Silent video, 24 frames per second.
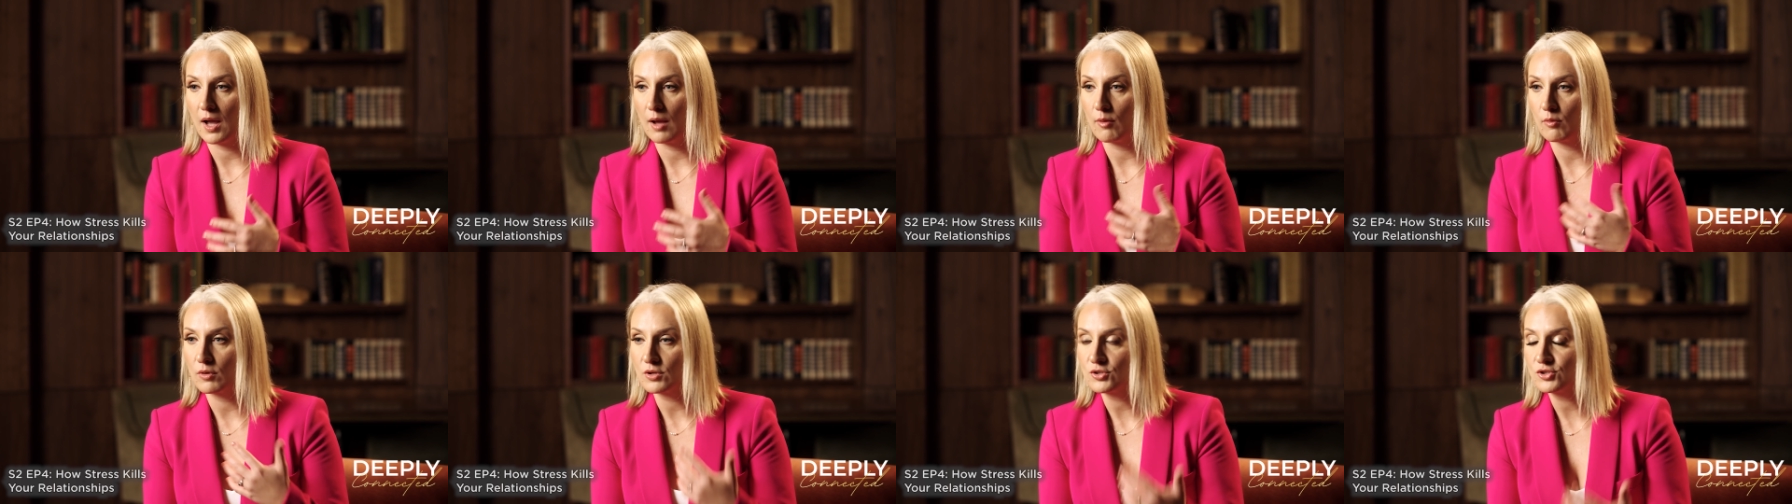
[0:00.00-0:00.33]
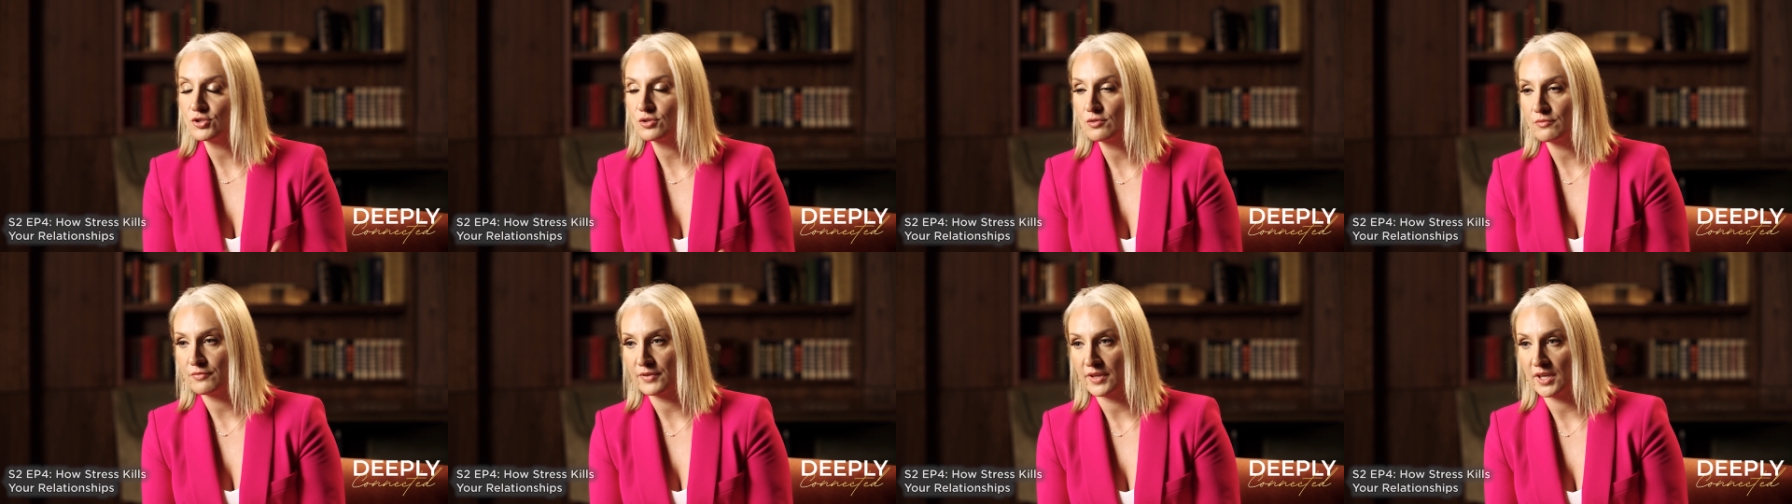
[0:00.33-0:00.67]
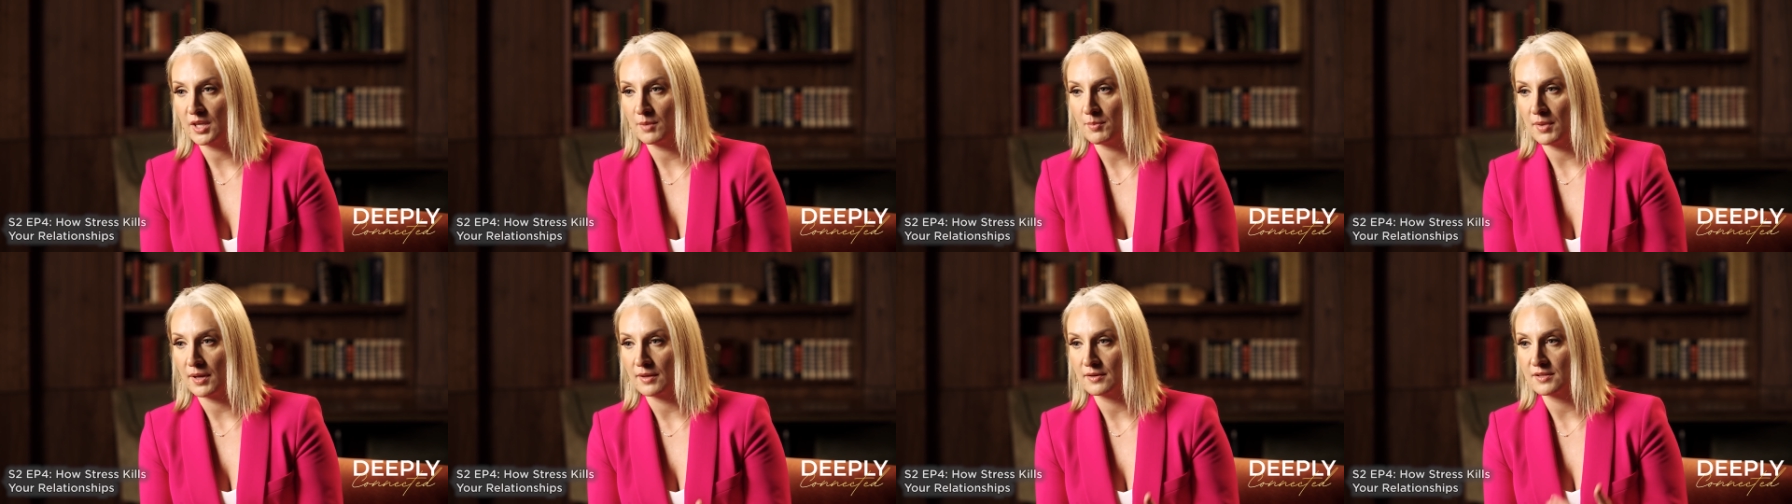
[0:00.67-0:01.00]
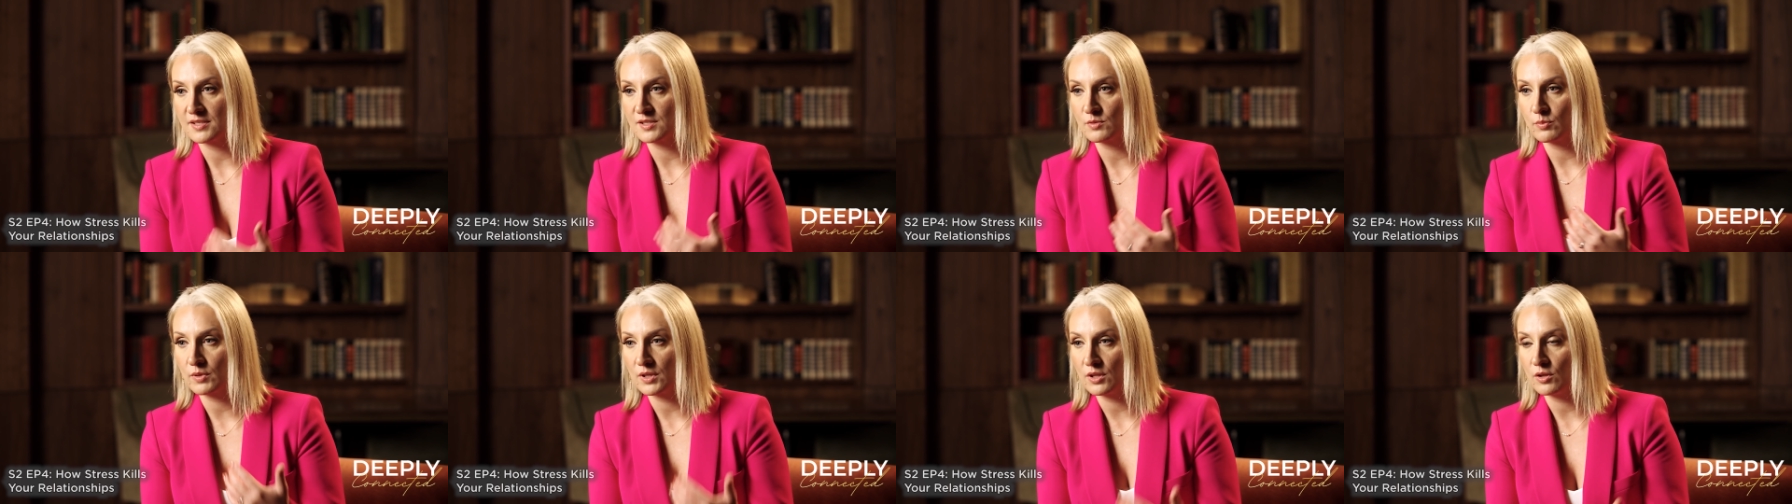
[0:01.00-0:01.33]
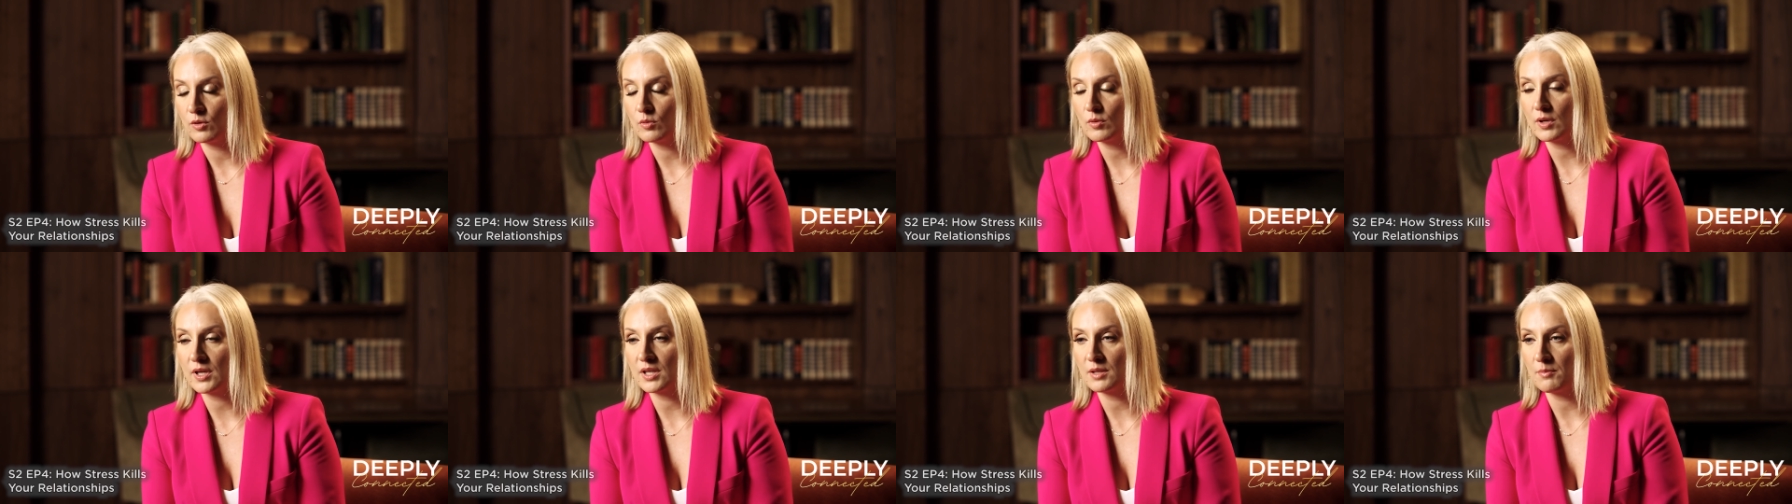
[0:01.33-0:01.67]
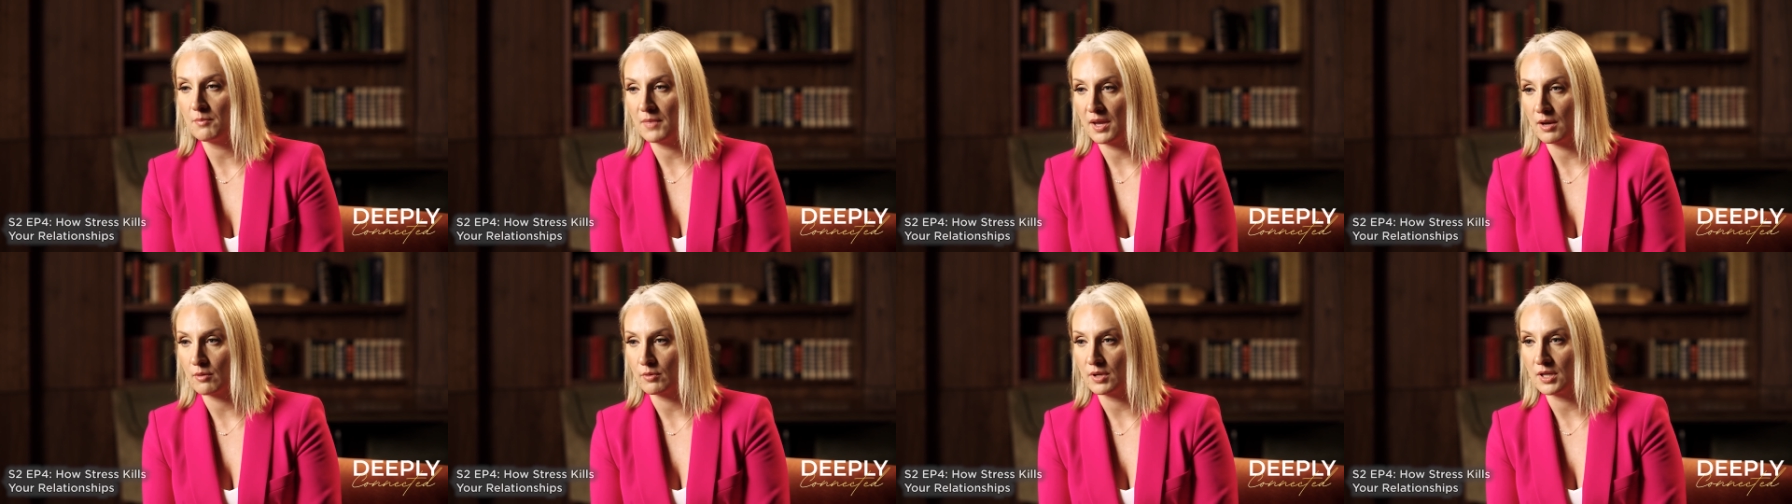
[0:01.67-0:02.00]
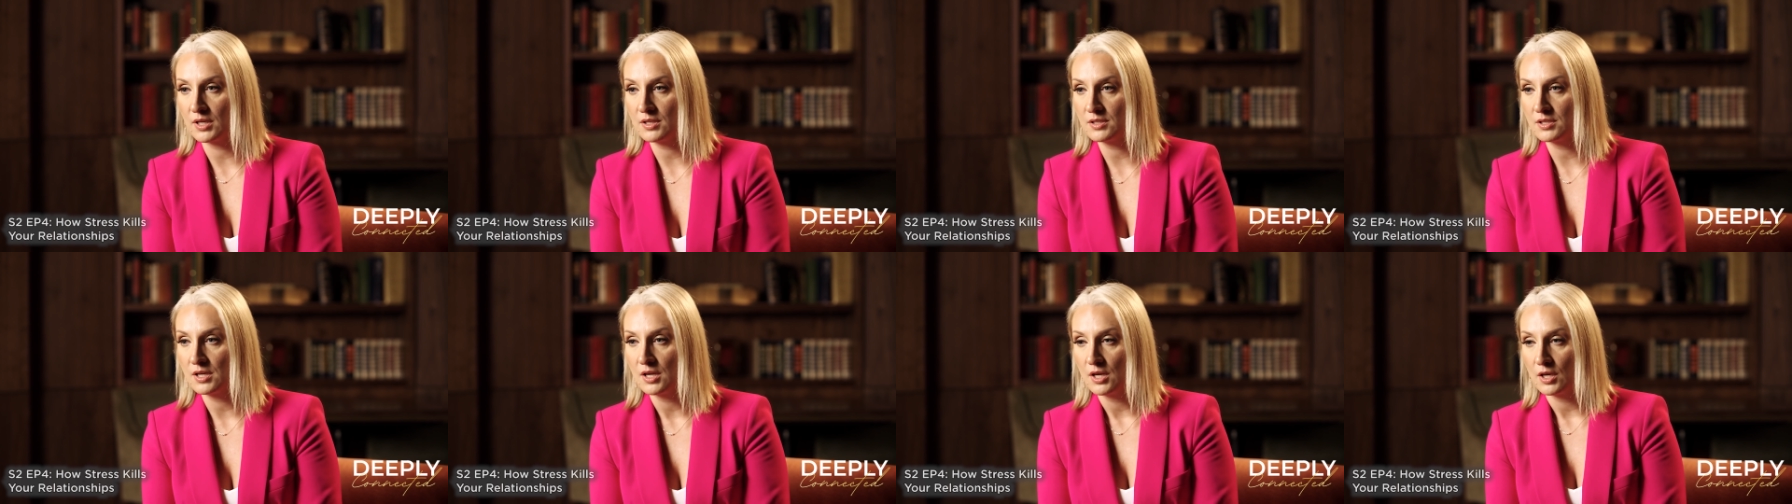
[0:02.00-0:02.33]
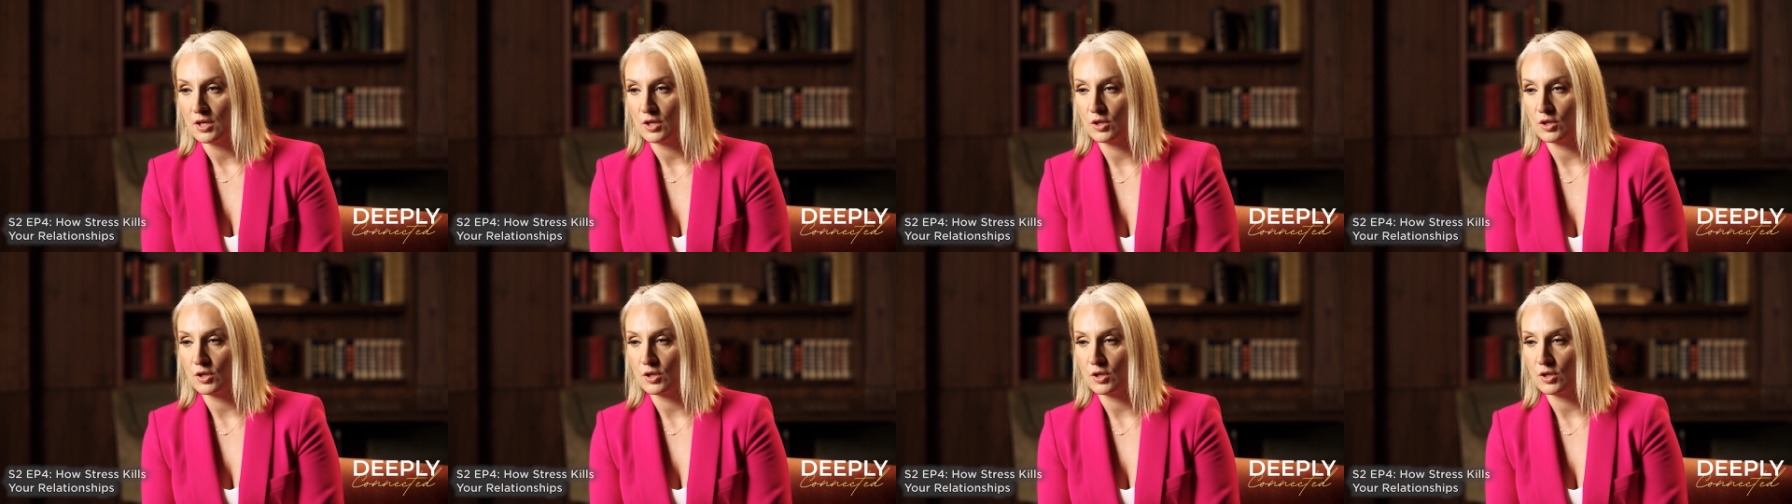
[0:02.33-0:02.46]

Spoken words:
I want you to think about this. When you get married,